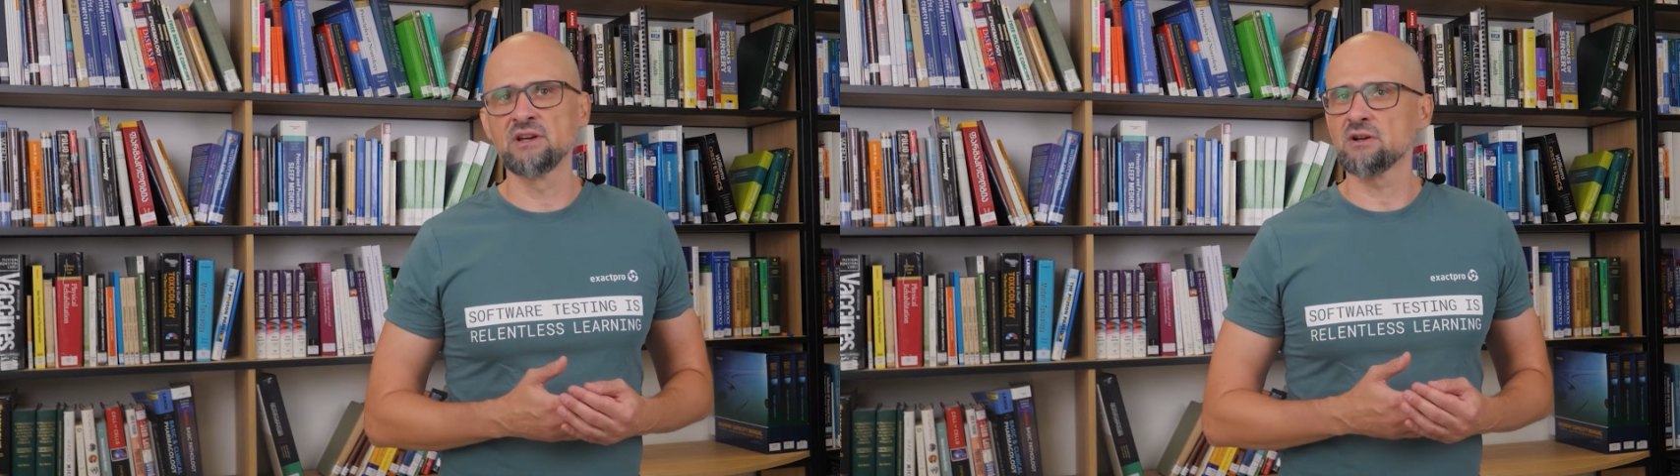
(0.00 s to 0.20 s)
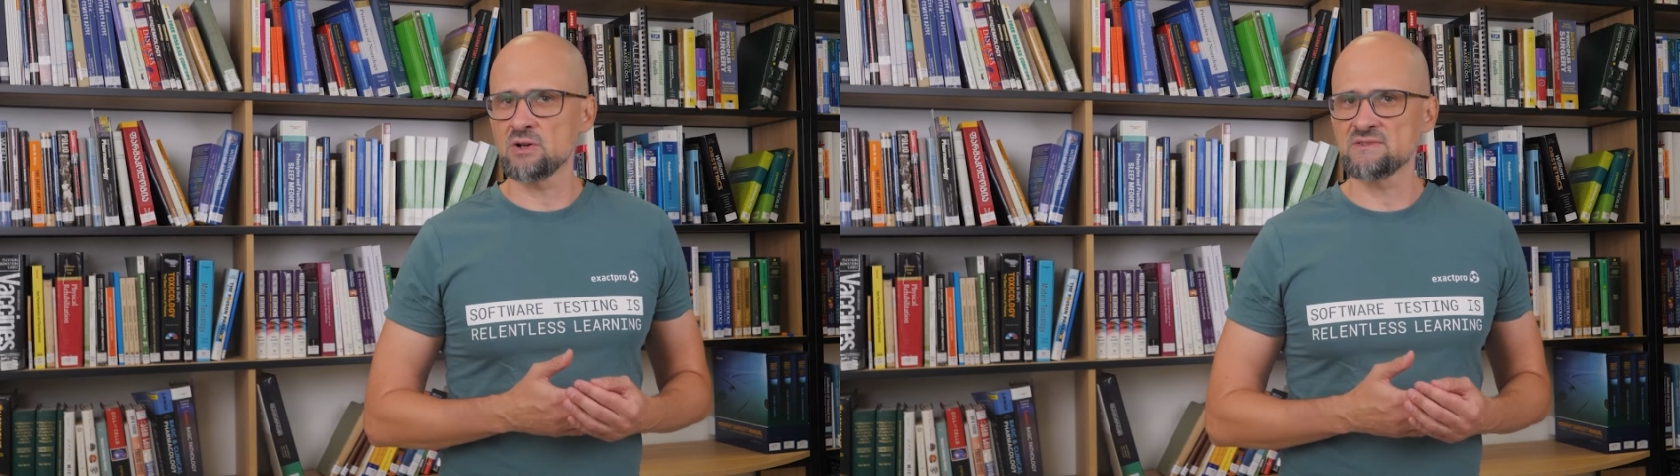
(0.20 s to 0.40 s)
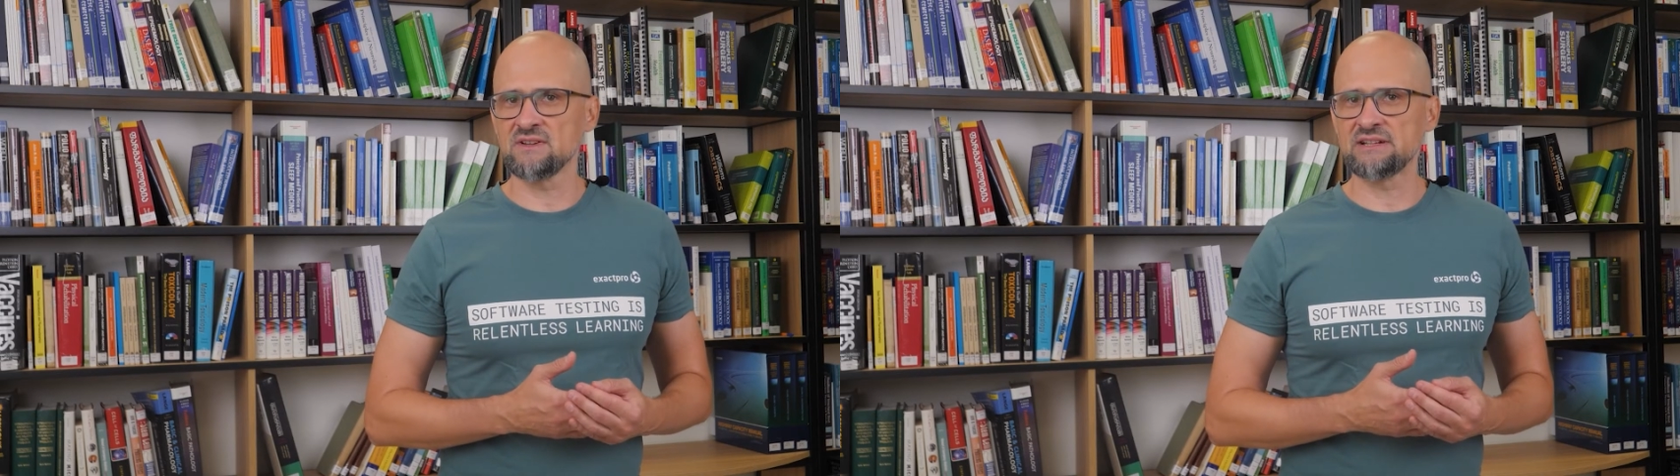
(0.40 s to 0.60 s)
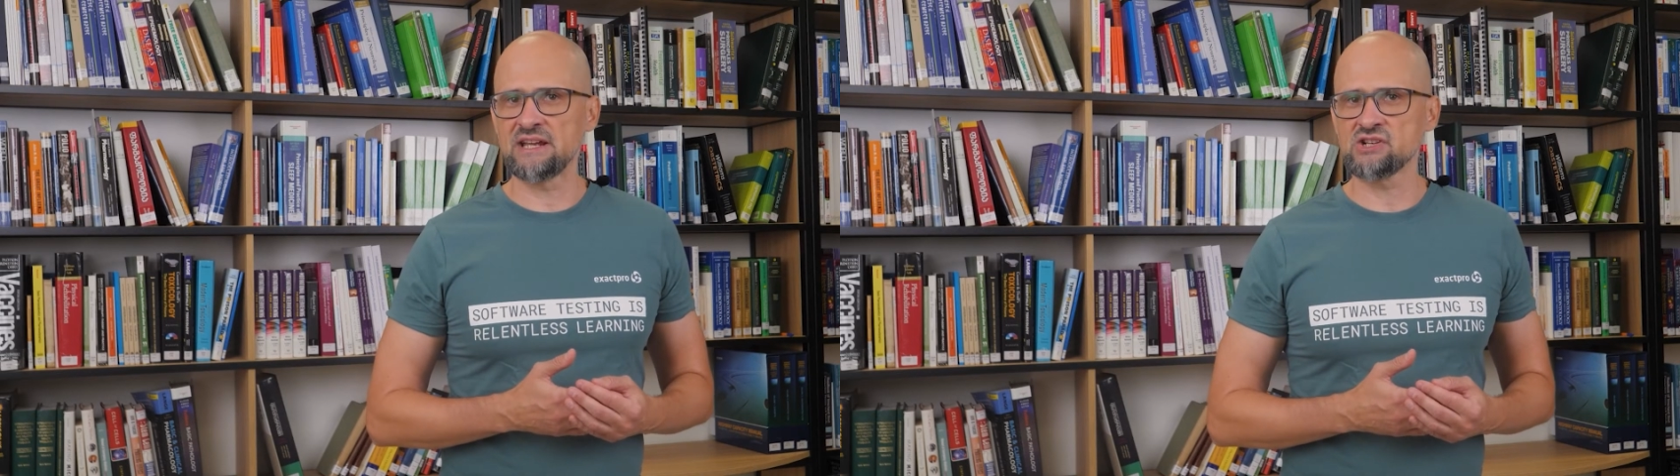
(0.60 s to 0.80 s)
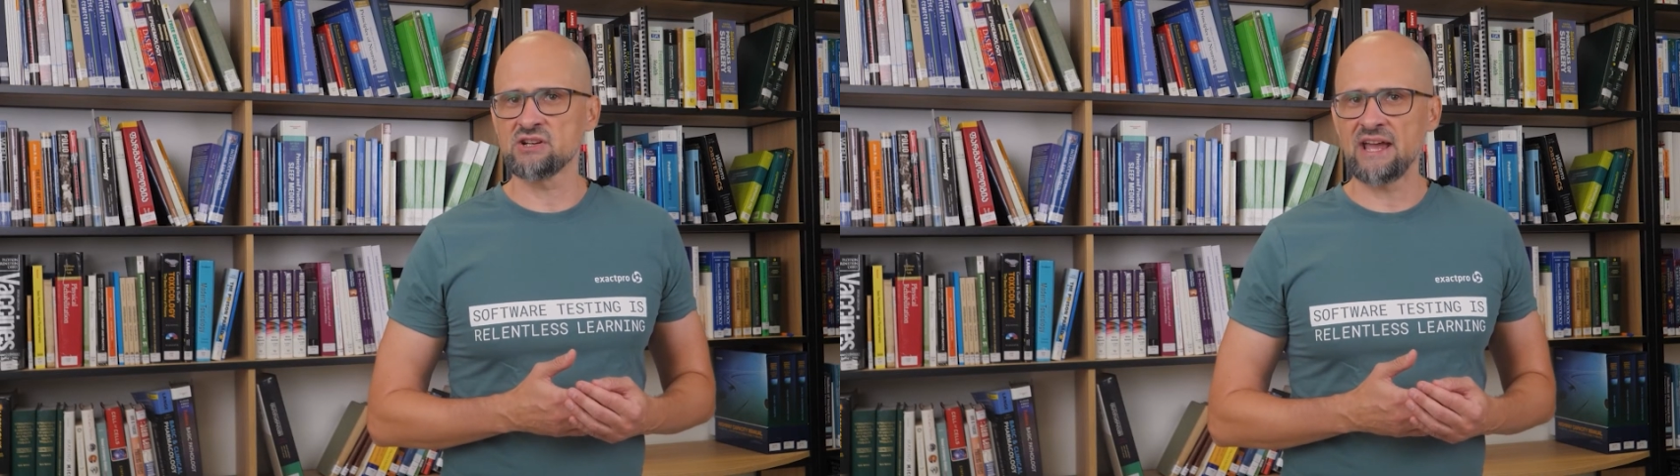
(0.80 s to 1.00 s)

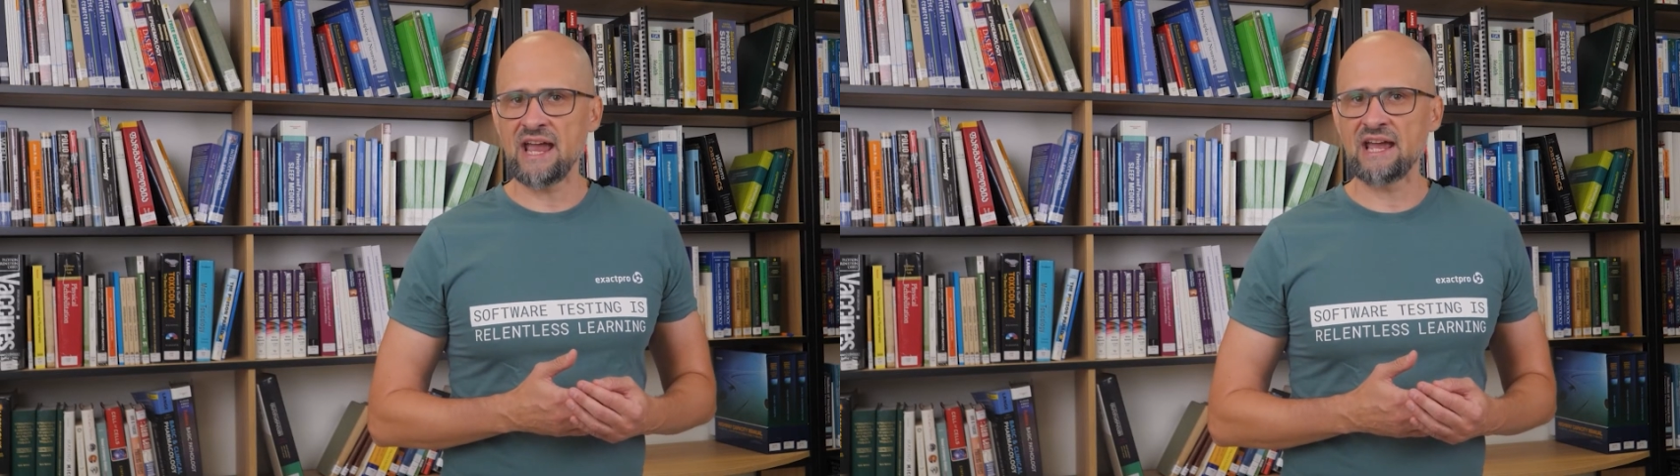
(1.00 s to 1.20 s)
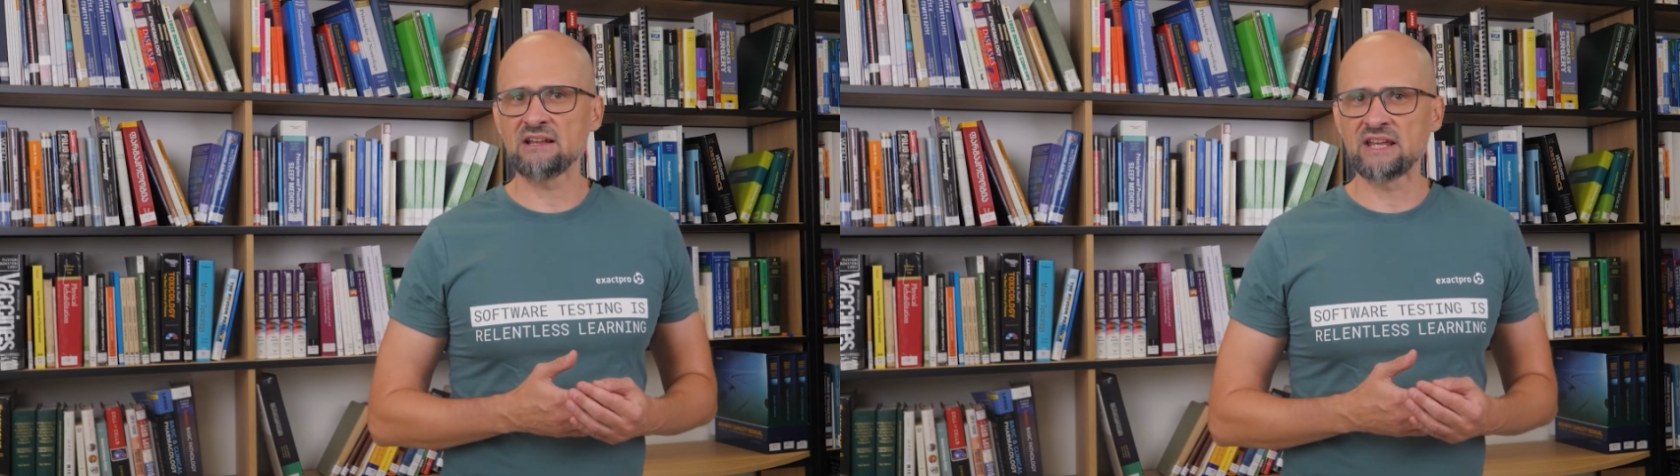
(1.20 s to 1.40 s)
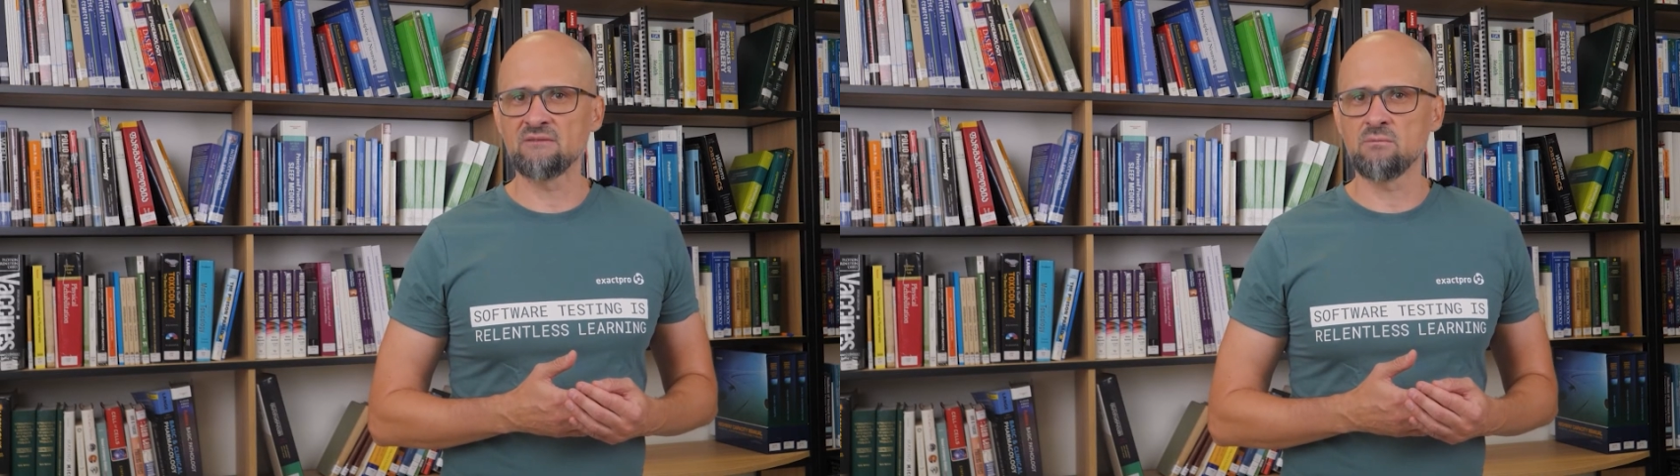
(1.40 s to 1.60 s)
cross-validation, and leave